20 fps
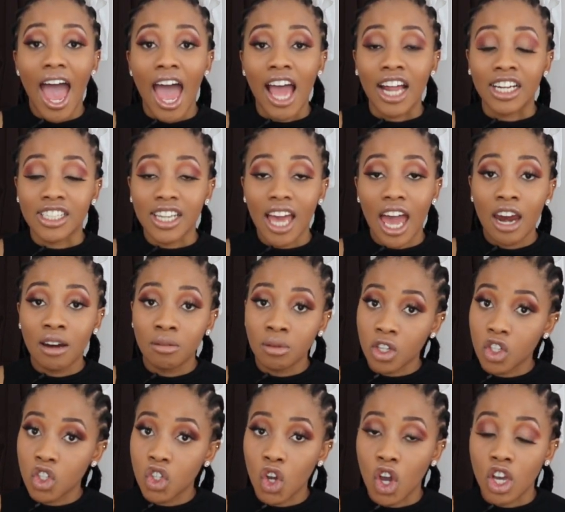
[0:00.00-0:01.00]
and
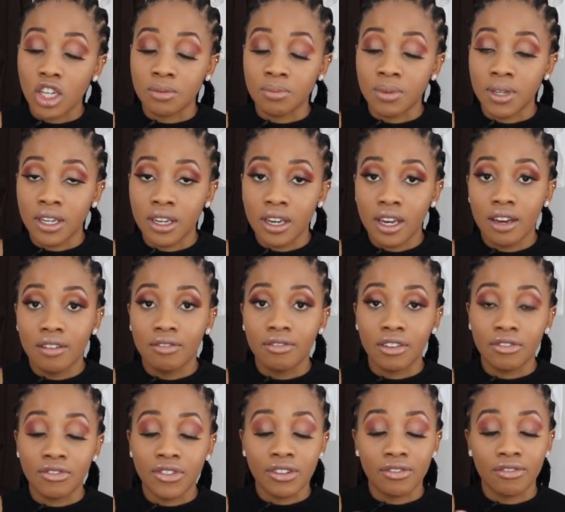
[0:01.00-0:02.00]
Aramex charged me
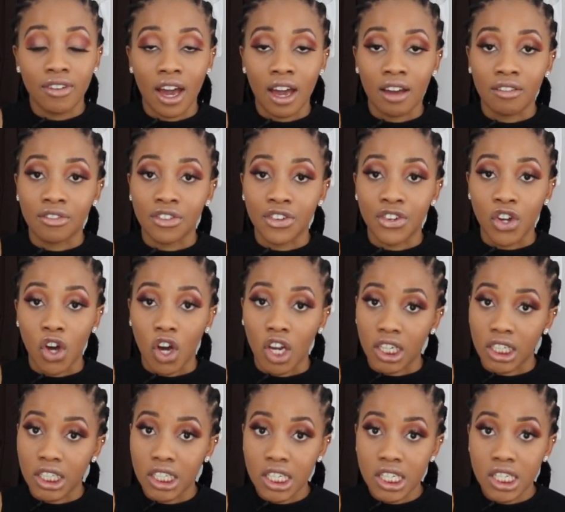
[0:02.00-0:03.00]

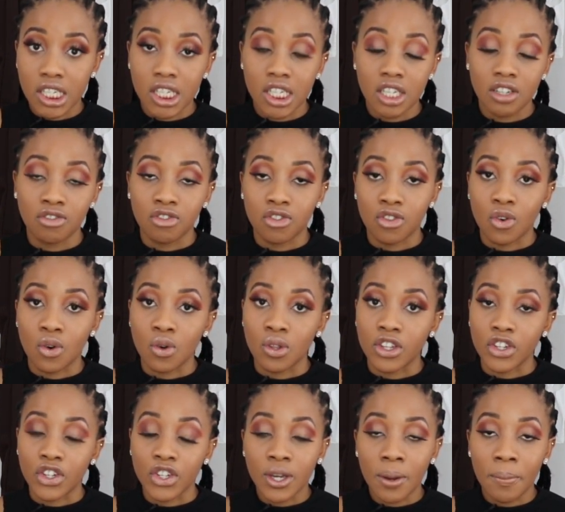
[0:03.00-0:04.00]
$55 for
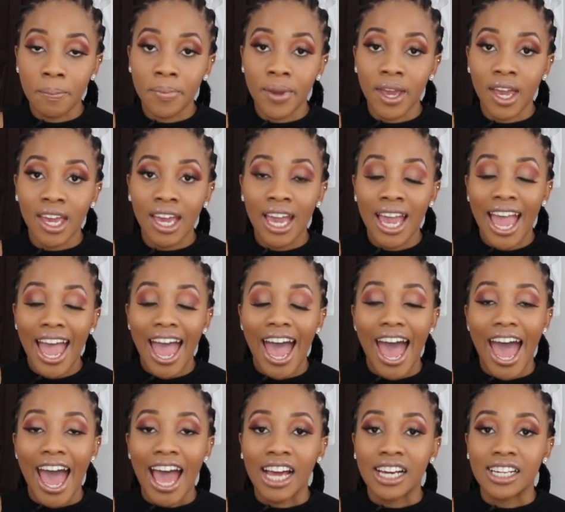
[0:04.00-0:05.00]
the shipping,
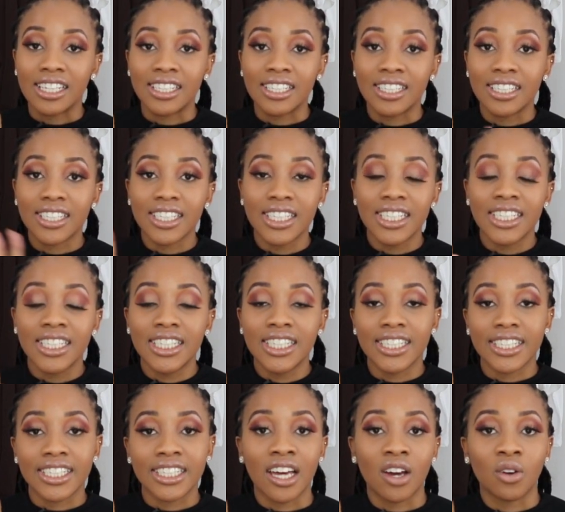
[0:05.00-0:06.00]
and
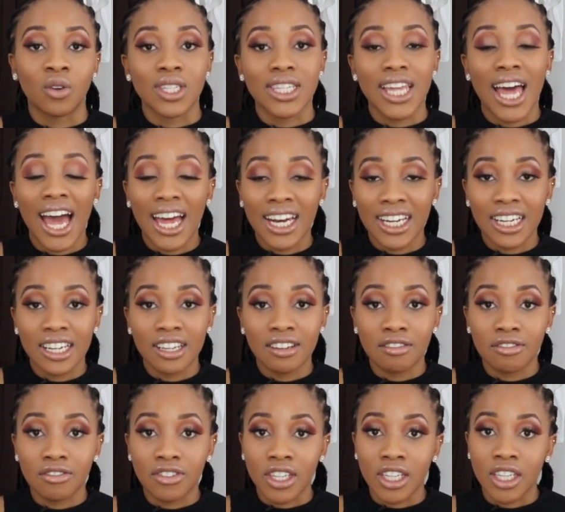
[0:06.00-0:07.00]
Danielle's
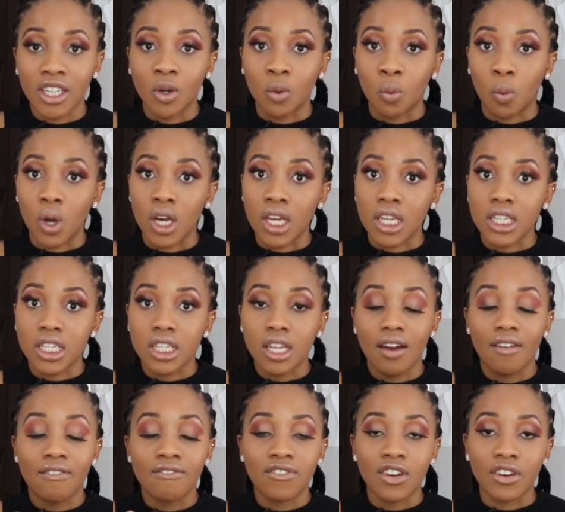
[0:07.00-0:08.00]
handling fee was
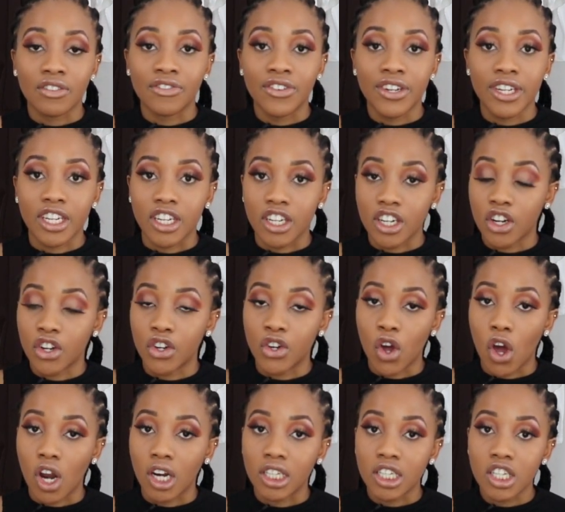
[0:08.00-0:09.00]

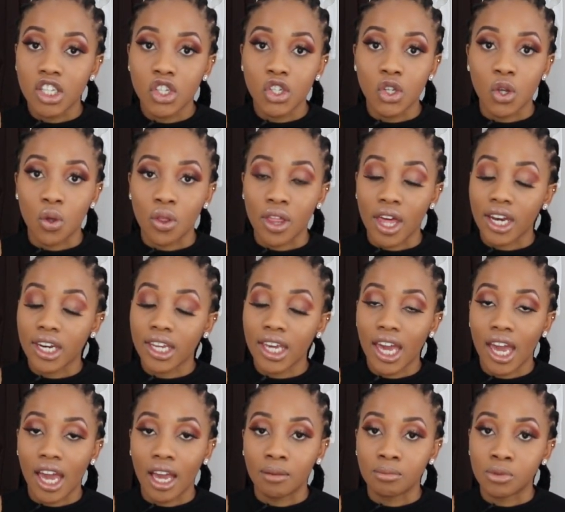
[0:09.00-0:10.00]
$15, so that
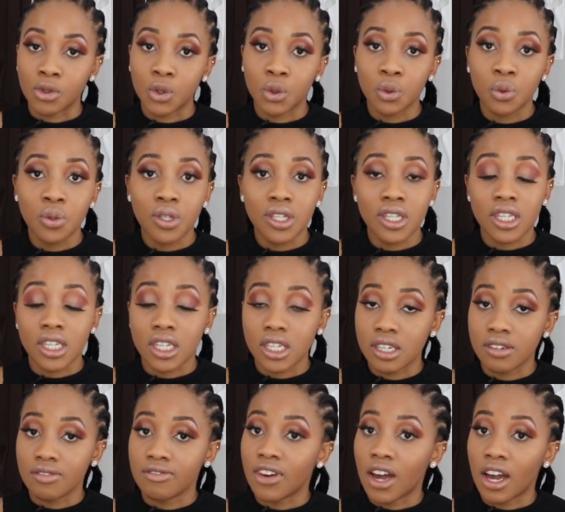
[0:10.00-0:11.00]
came to
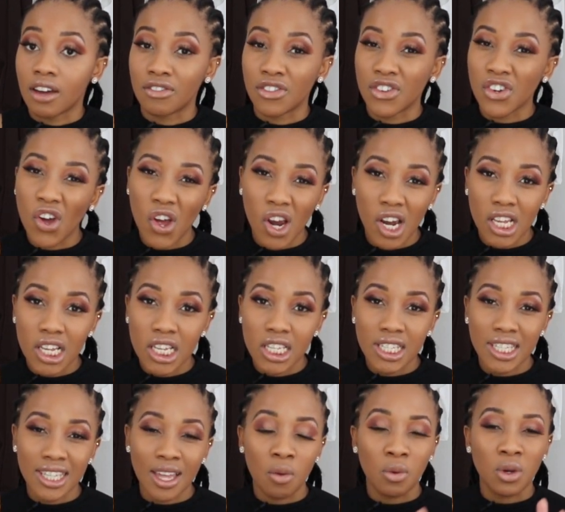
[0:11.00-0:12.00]
$65.
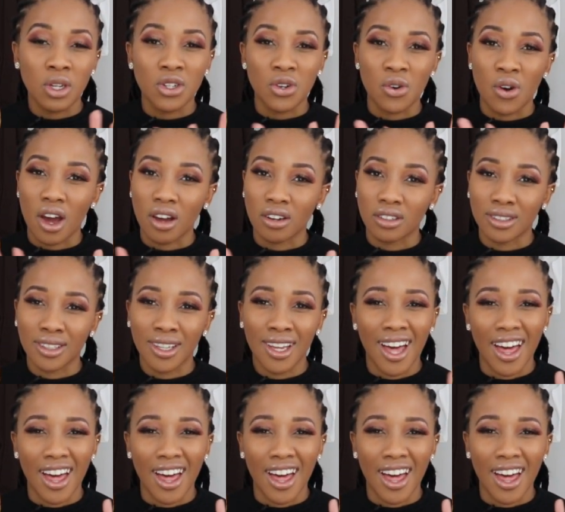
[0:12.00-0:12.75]
That was around